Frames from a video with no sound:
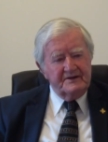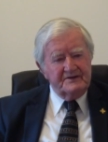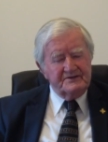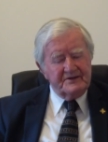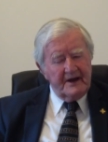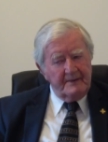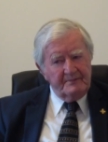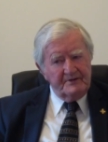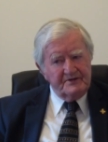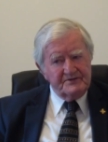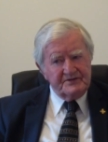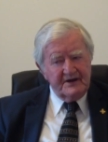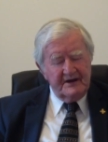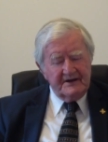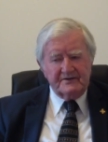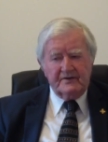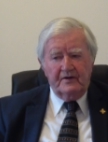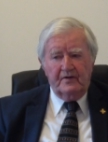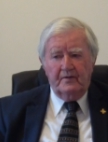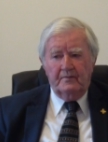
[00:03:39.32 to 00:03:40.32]
shepherds
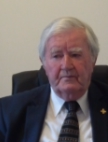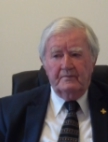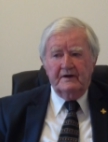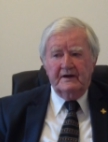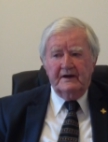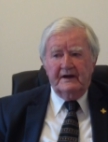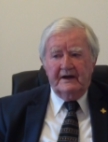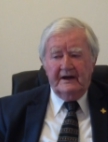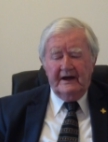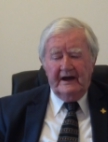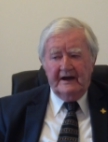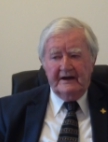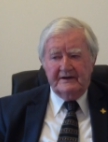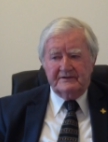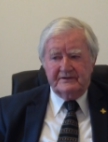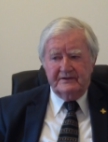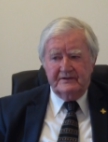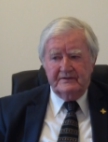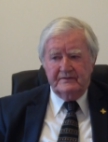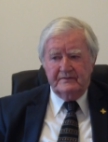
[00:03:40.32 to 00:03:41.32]
had come
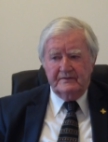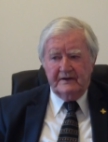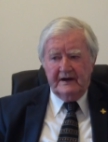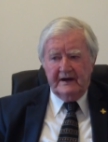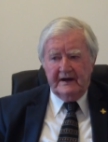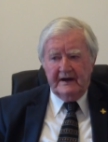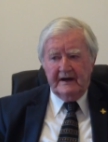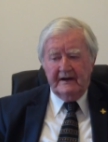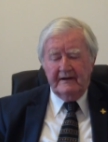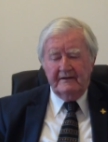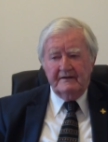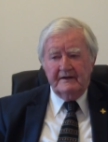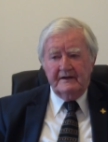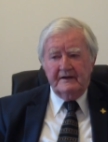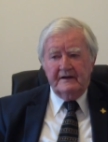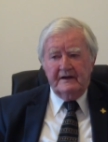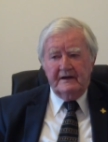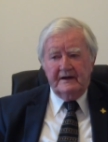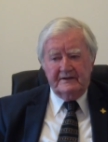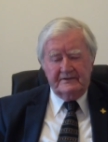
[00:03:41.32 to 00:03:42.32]
to
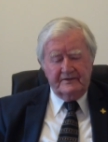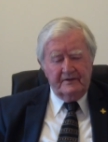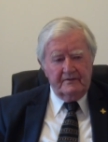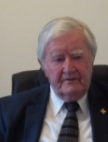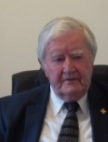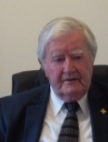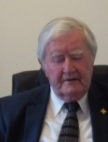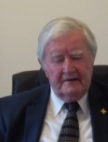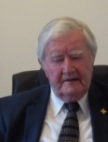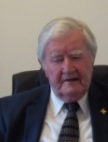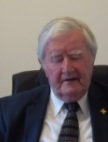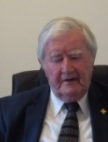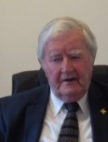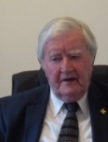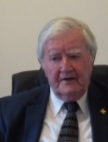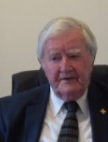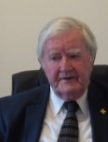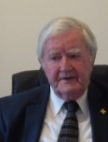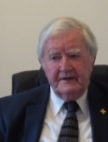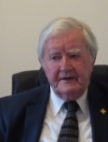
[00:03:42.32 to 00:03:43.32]
adore our
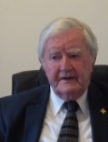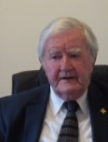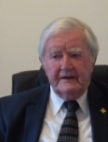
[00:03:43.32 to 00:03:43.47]
Lord